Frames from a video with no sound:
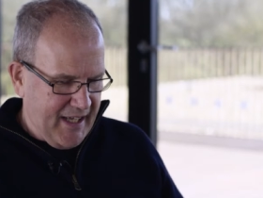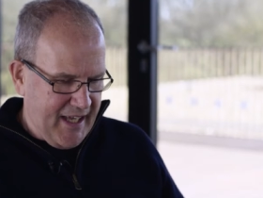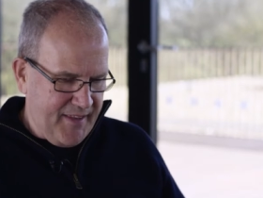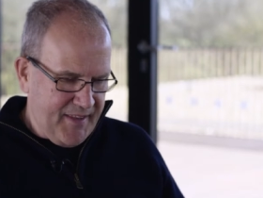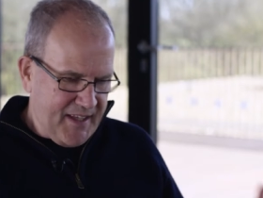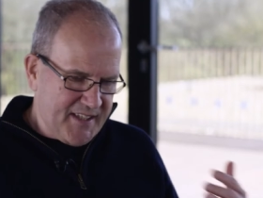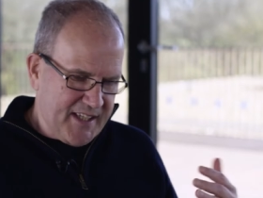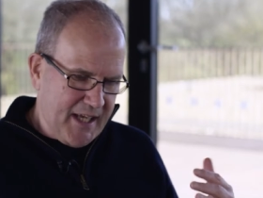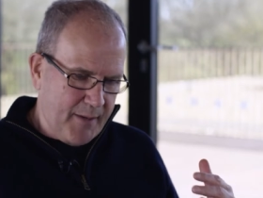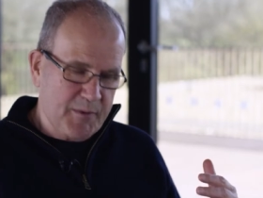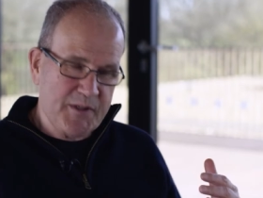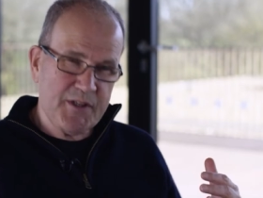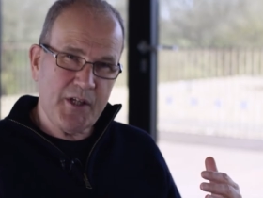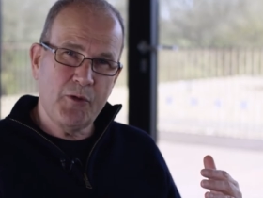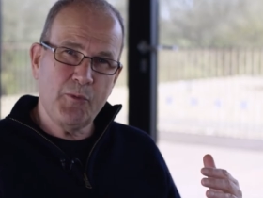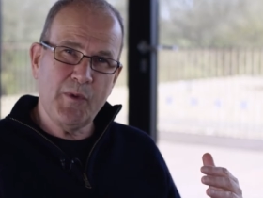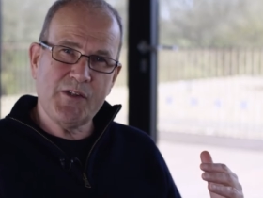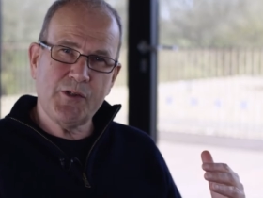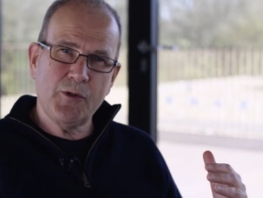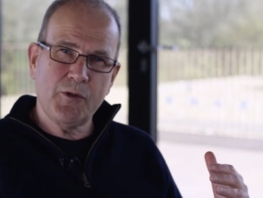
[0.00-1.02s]
In this
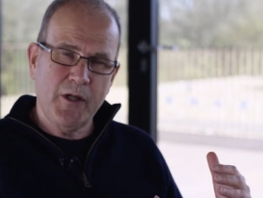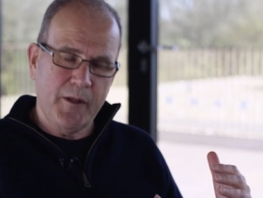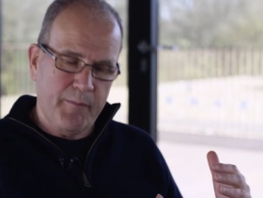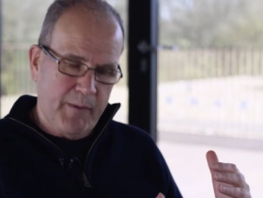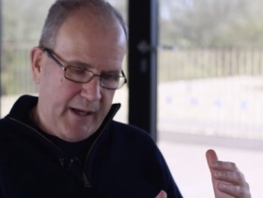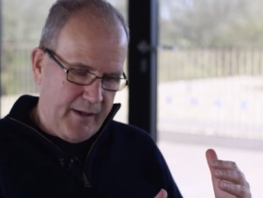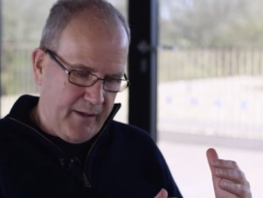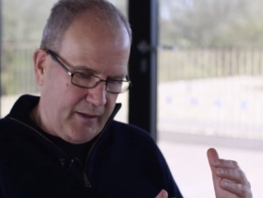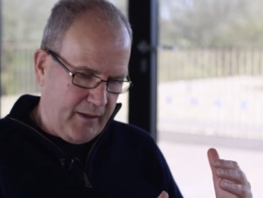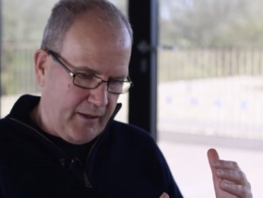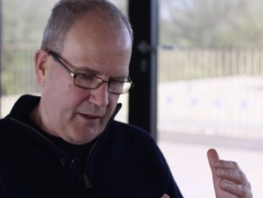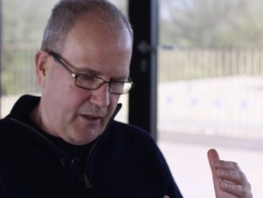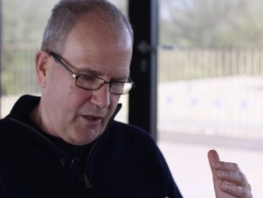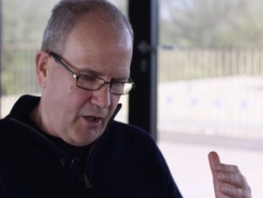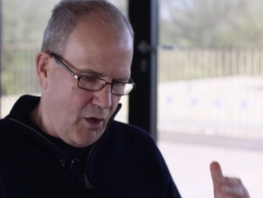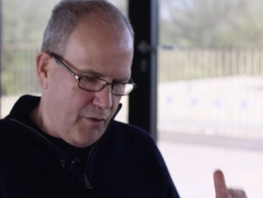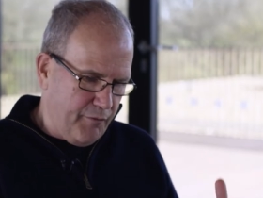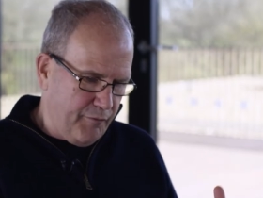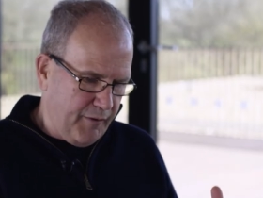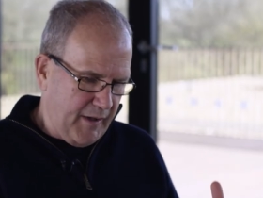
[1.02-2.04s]
episode, we're talking about
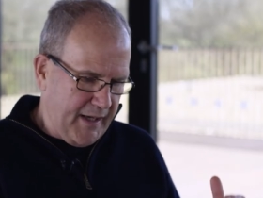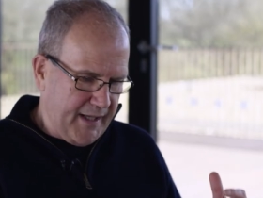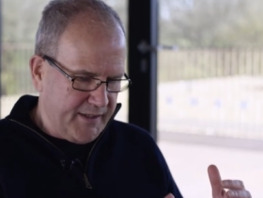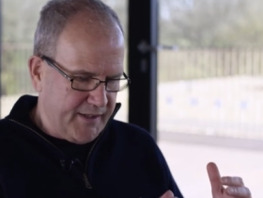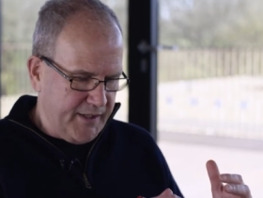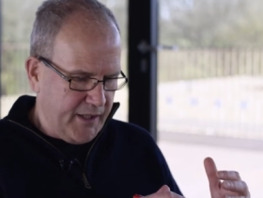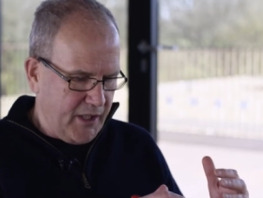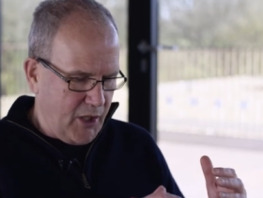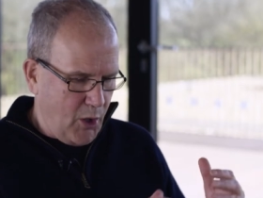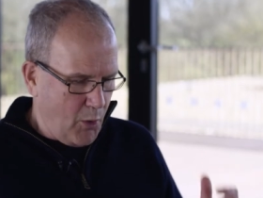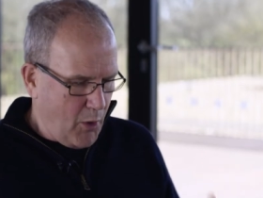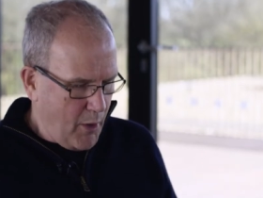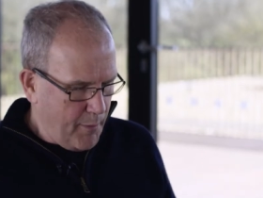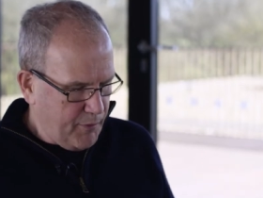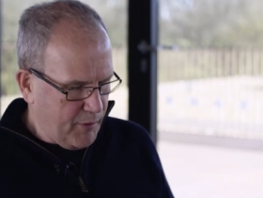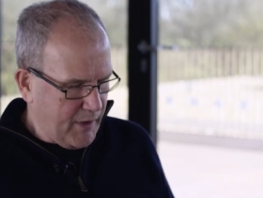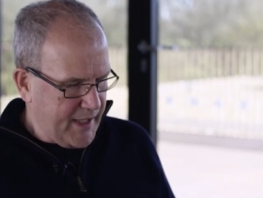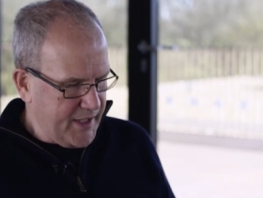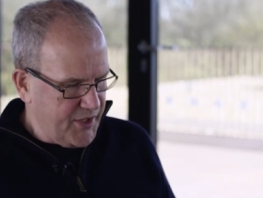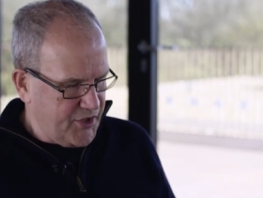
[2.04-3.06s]
conflict and
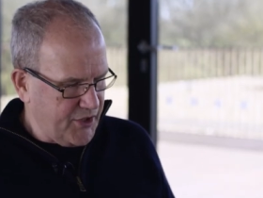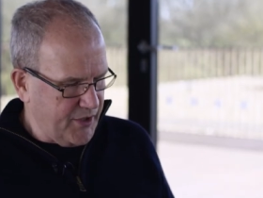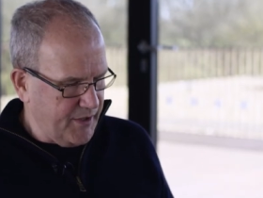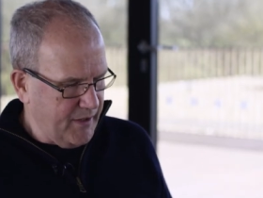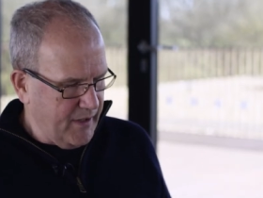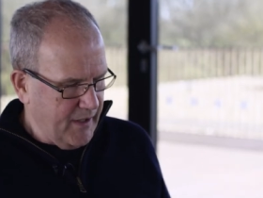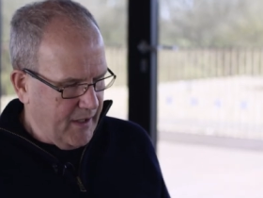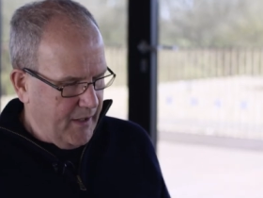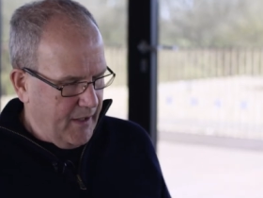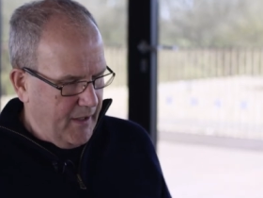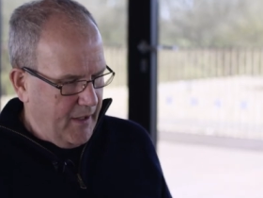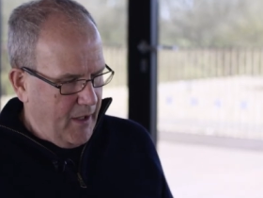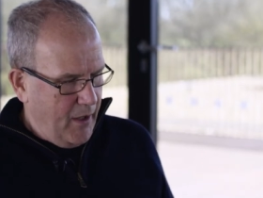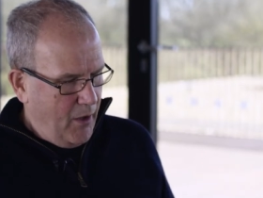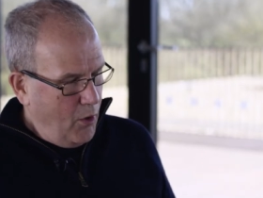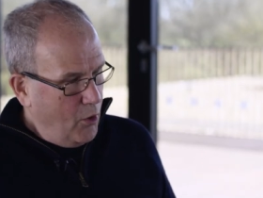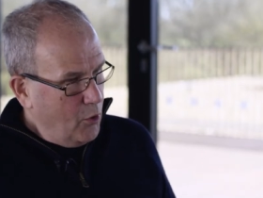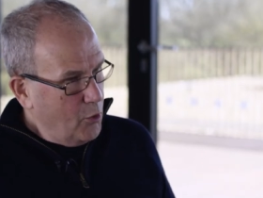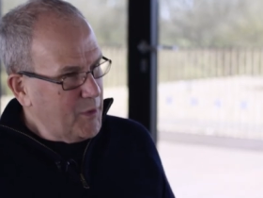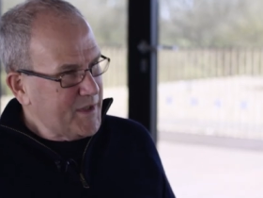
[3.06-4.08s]
cooperation,
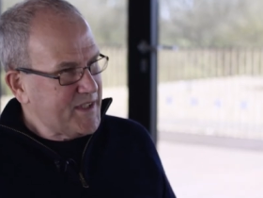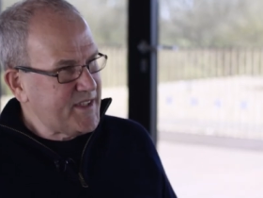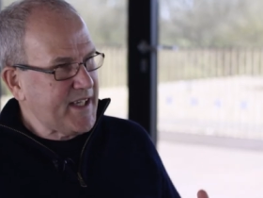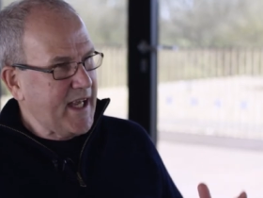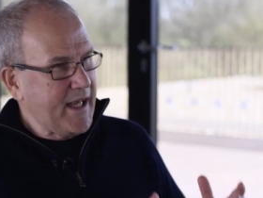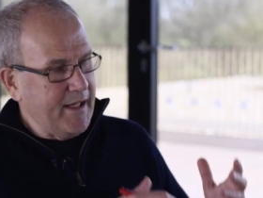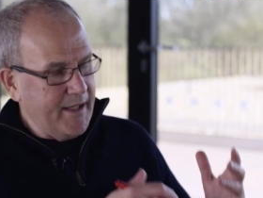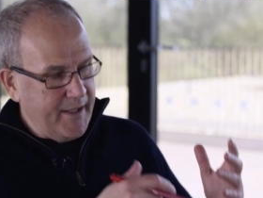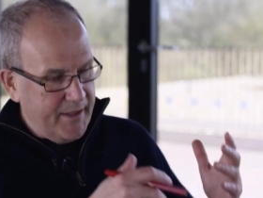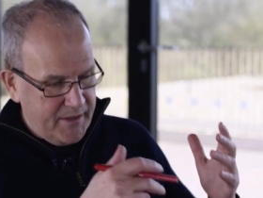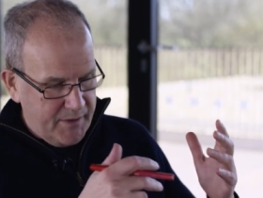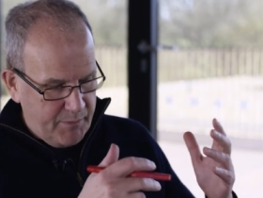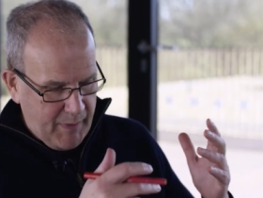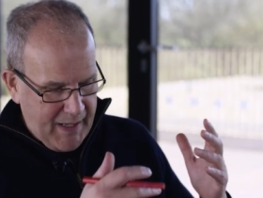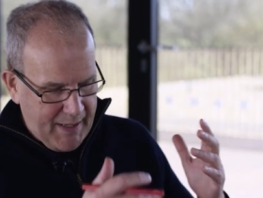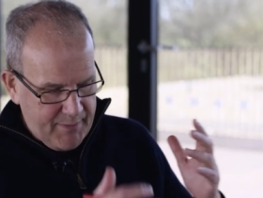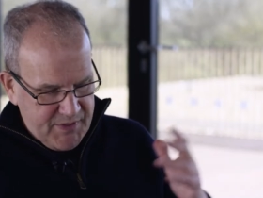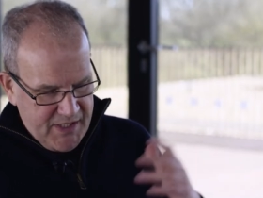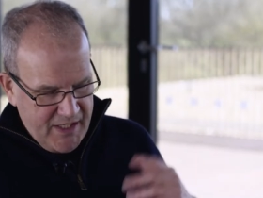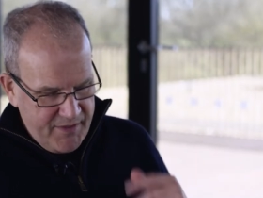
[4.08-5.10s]
always salient,
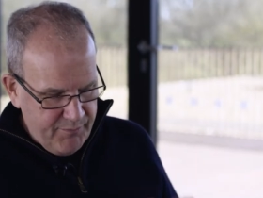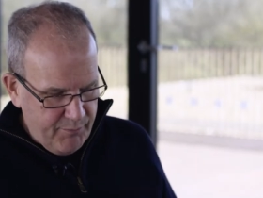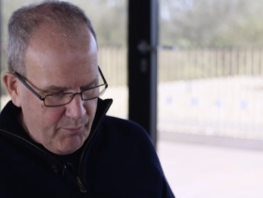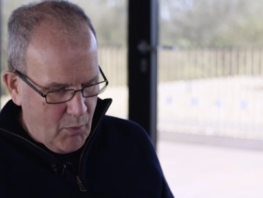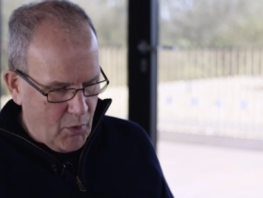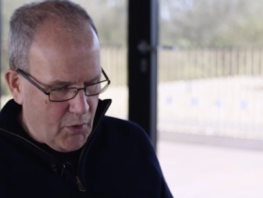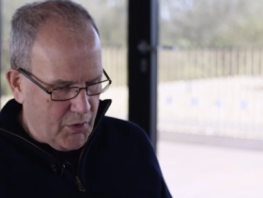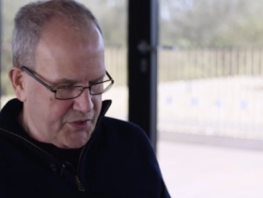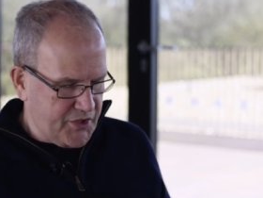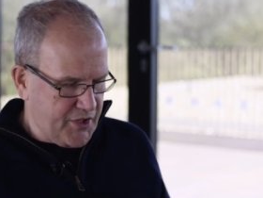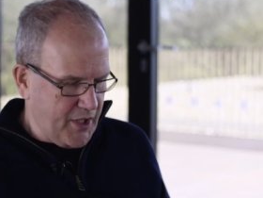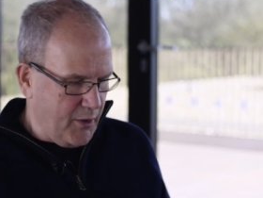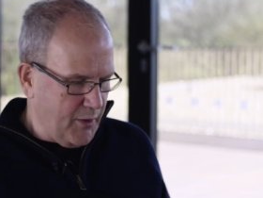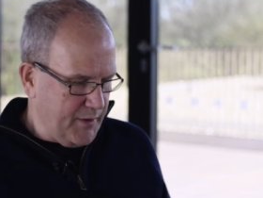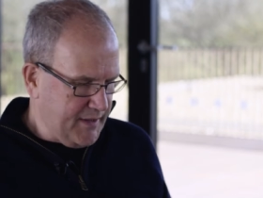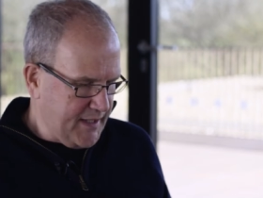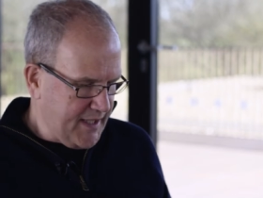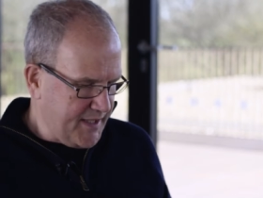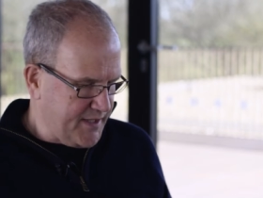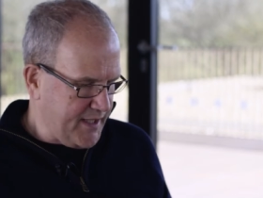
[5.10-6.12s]
perhaps even more so
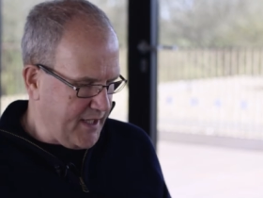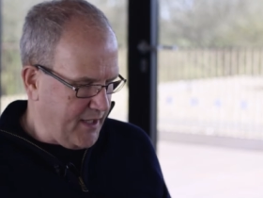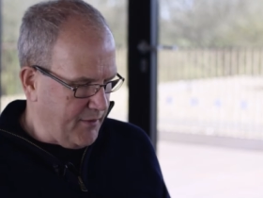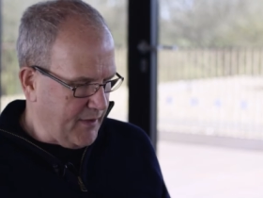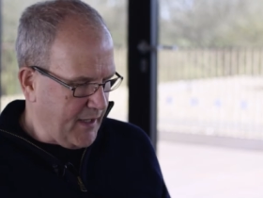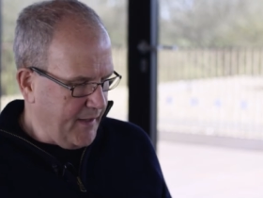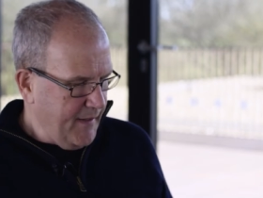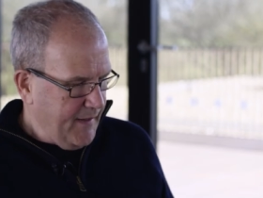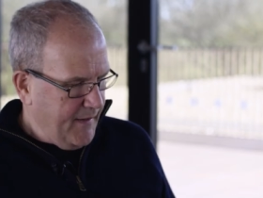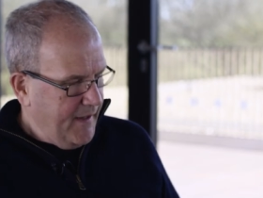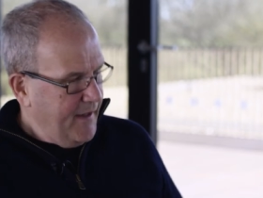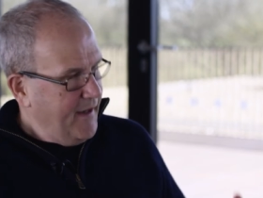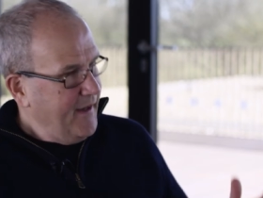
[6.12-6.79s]
in this era.